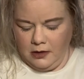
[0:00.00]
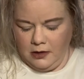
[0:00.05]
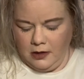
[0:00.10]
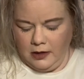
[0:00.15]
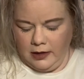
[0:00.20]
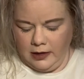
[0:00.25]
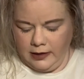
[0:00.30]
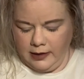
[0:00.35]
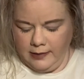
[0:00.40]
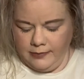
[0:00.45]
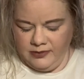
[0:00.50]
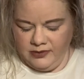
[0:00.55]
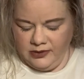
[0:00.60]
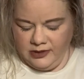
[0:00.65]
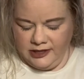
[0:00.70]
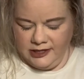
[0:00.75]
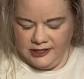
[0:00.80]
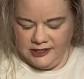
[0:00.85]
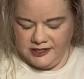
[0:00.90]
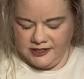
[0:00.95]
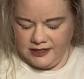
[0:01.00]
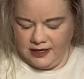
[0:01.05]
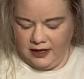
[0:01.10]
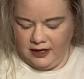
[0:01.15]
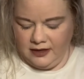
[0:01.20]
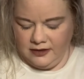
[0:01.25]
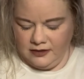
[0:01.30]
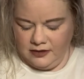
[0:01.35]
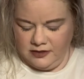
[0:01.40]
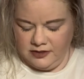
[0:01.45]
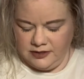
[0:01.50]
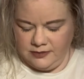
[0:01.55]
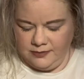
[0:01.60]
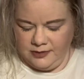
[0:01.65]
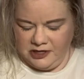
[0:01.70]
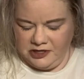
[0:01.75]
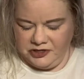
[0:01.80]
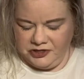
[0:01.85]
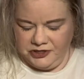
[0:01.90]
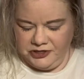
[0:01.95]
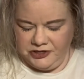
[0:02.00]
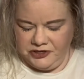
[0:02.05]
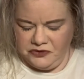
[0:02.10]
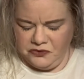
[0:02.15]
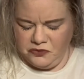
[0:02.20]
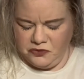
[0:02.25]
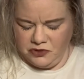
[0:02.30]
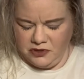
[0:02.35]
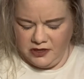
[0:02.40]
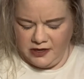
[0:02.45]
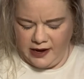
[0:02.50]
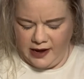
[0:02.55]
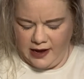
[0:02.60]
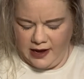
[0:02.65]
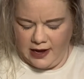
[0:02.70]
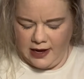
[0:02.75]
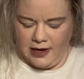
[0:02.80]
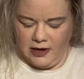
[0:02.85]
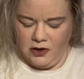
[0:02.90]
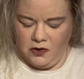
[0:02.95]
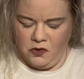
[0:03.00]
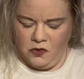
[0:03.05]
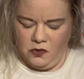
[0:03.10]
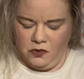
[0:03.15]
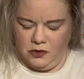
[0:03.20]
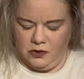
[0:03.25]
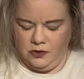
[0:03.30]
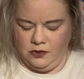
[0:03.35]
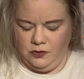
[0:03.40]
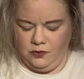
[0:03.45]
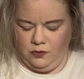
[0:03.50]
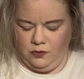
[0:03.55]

a couple of these colors. I'm not sure how or